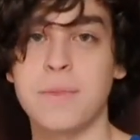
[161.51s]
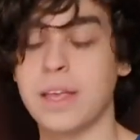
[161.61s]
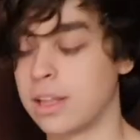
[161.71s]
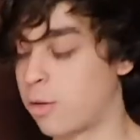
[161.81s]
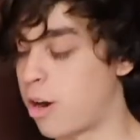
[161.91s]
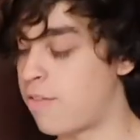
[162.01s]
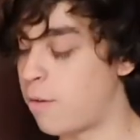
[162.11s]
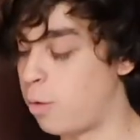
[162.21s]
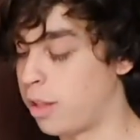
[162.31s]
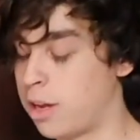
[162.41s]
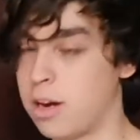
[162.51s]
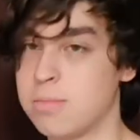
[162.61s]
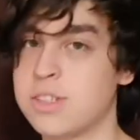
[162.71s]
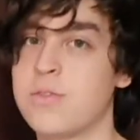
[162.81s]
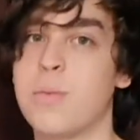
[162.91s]
and the graph only
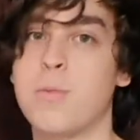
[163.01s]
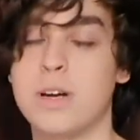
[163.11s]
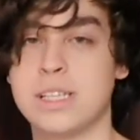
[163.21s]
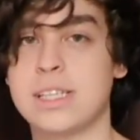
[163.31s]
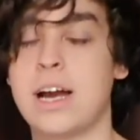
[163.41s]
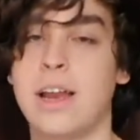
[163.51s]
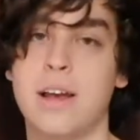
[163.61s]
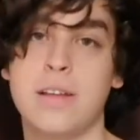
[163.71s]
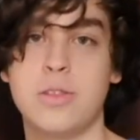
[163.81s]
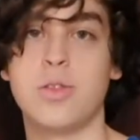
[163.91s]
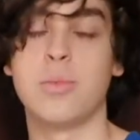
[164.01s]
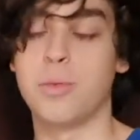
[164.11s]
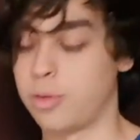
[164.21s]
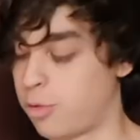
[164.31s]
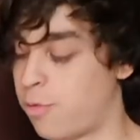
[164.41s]
comes from one side to the
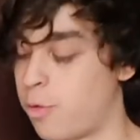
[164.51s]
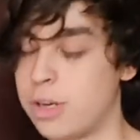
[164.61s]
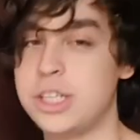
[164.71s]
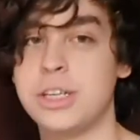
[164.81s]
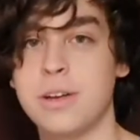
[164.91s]
point of origin.